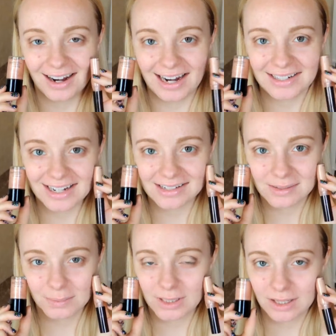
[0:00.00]
Alright,
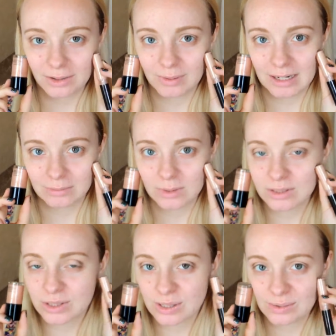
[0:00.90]
next I'm going to go in
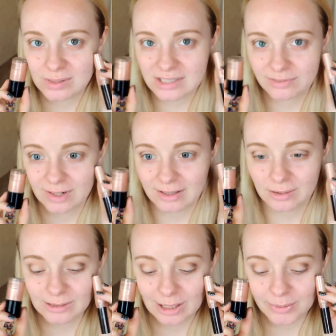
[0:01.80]
with two different
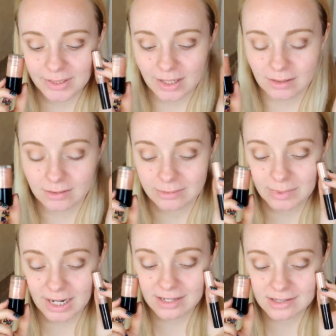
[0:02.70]
liquid
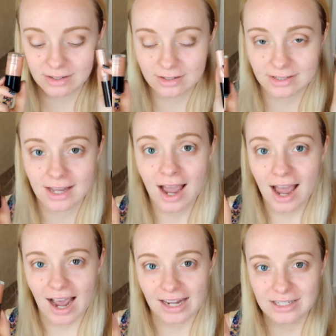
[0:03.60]
illuminizers.
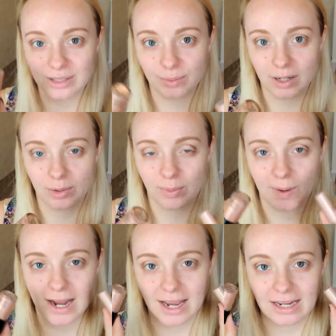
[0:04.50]
I do want
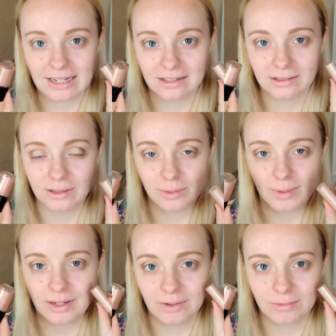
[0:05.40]
quite a
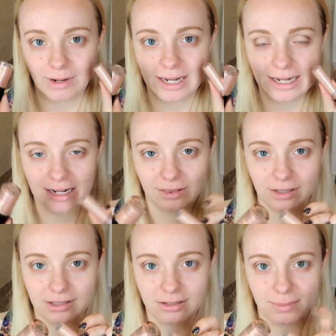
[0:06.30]
glowy, radiant
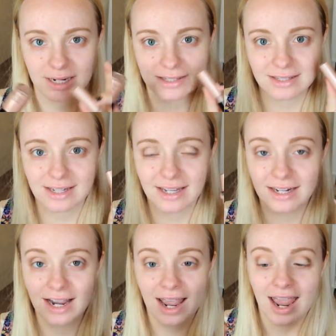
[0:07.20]
look to my
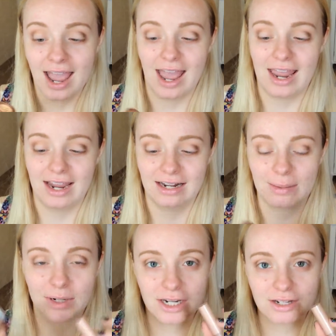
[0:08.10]
skin, and
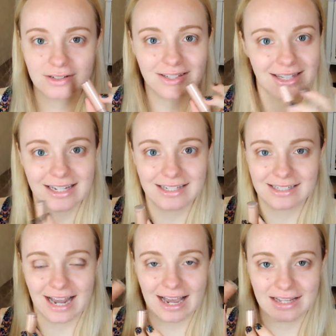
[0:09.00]
I'm going to use
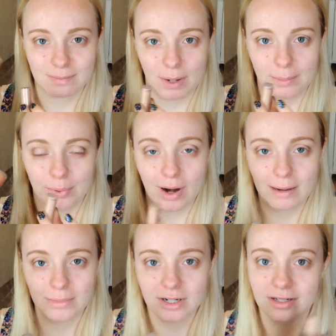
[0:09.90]
these as my
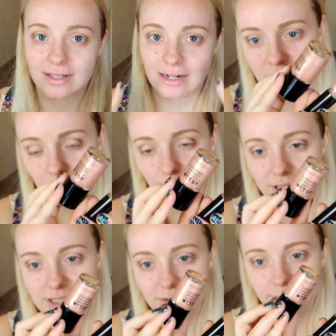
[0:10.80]
primers.
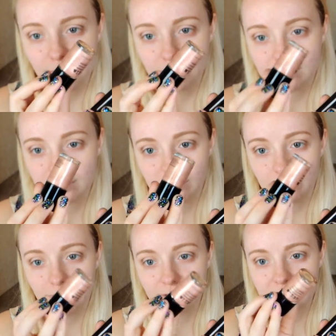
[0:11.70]
One is a rose
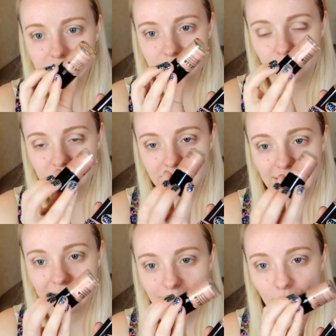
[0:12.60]
gold, so it's
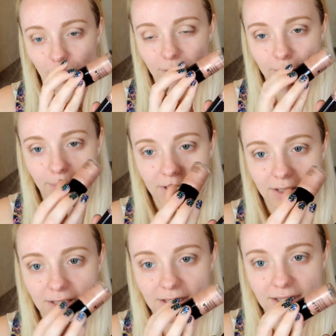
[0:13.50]
slightly more
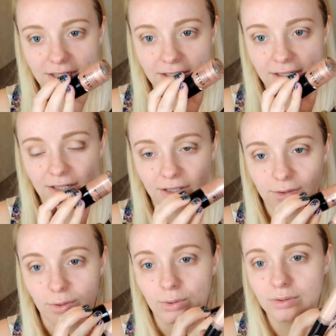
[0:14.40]
pinky
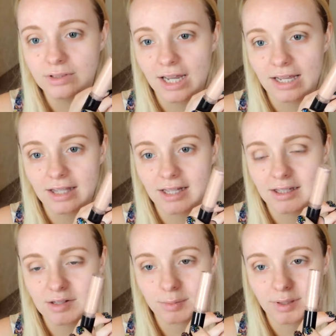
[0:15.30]
gold, and
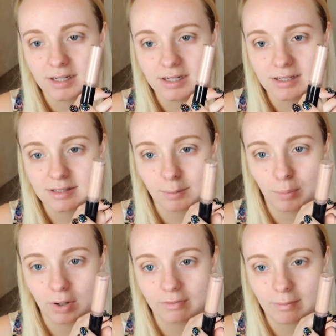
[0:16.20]
then this one is
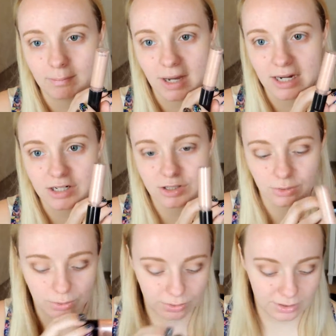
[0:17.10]
more of a
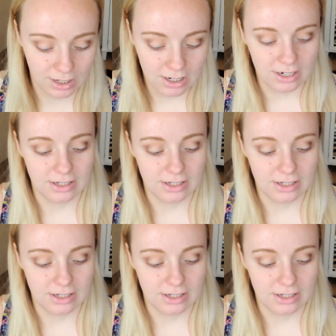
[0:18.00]
beige gold.